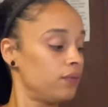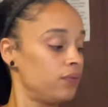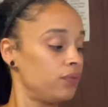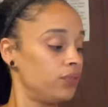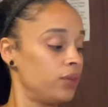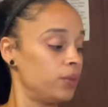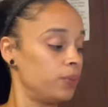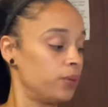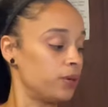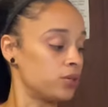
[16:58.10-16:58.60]

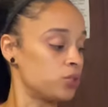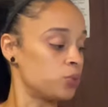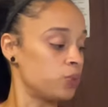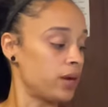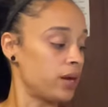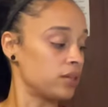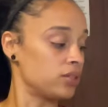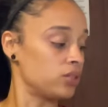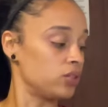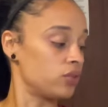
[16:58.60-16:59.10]
the
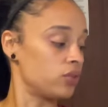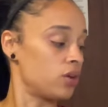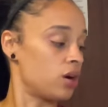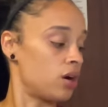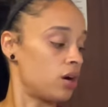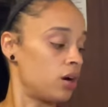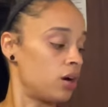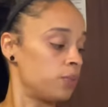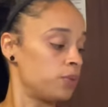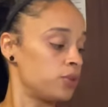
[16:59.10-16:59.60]
perspective
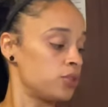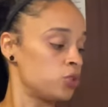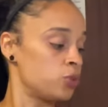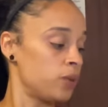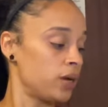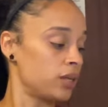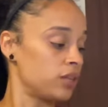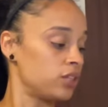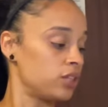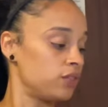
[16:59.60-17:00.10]
card.
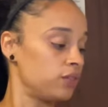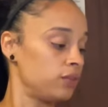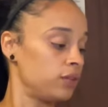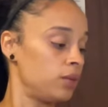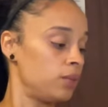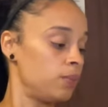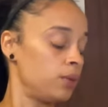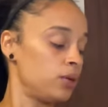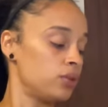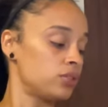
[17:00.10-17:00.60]
Perspective,
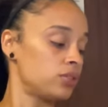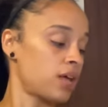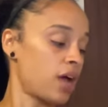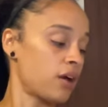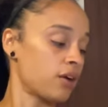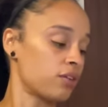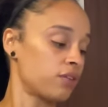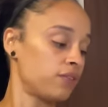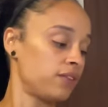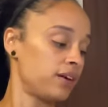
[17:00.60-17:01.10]
limbo,
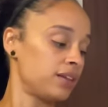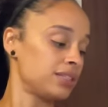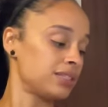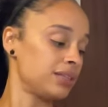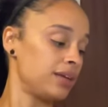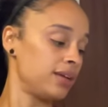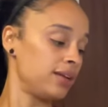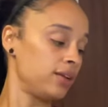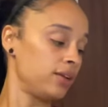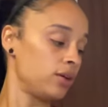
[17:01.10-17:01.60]
sacrifice,
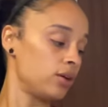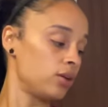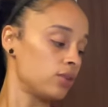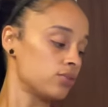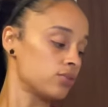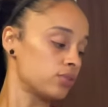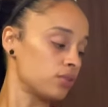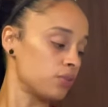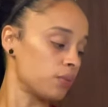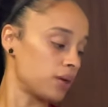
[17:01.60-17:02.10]
letting go,
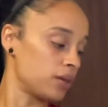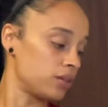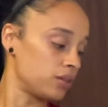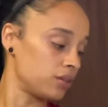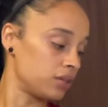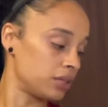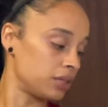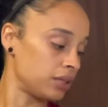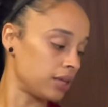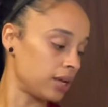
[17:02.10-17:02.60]
surrender,
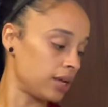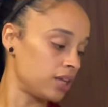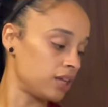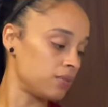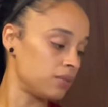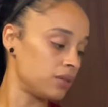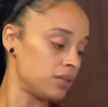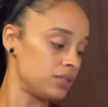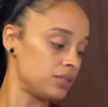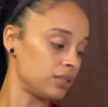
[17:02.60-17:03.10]

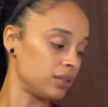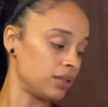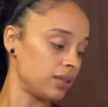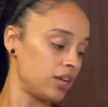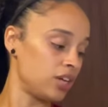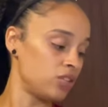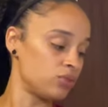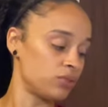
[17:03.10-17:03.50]
enlightenment, delays,